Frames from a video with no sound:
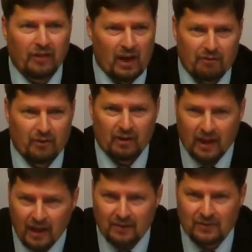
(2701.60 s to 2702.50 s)
that for their
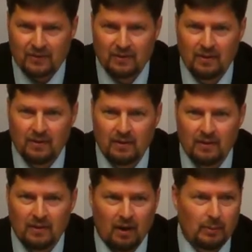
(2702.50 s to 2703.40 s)
kids?
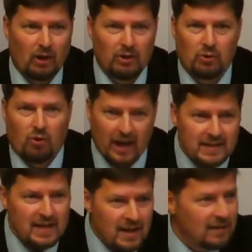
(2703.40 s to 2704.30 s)
I mean, are you
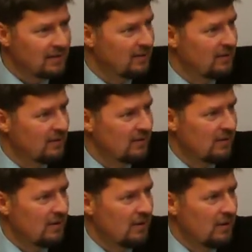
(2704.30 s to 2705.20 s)
crazy?
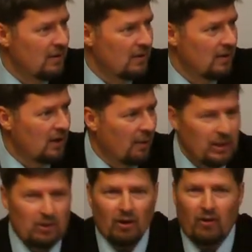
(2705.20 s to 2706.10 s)
I mean,
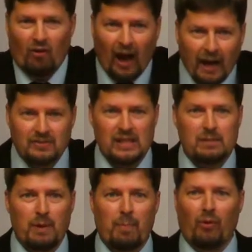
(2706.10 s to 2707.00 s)
you know the lives these
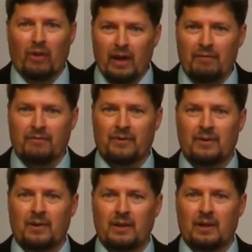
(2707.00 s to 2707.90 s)
people live?
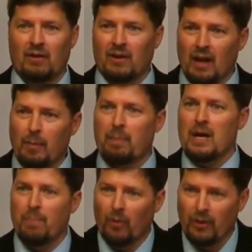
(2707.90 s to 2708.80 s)
You know the type of
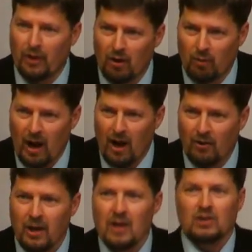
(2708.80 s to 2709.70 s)
people that they're
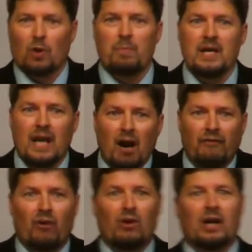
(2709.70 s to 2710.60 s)
around? So be
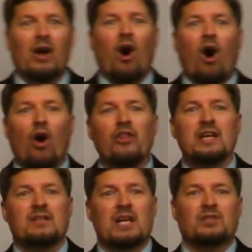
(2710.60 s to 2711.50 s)
careful. Look, all
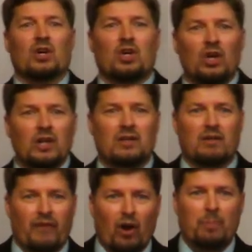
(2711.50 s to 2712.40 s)
these things are good to
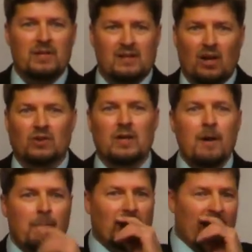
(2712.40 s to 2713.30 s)
develop these skills,
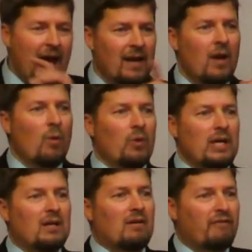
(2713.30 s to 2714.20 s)
but then we
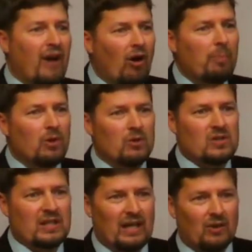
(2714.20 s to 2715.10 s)
need to develop those
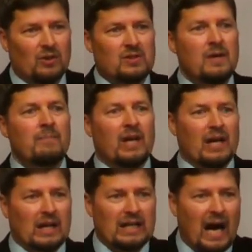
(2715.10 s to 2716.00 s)
skills in
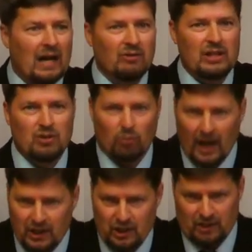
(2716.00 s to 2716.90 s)
a godly
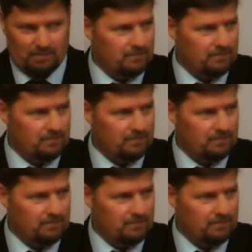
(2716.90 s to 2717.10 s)
direction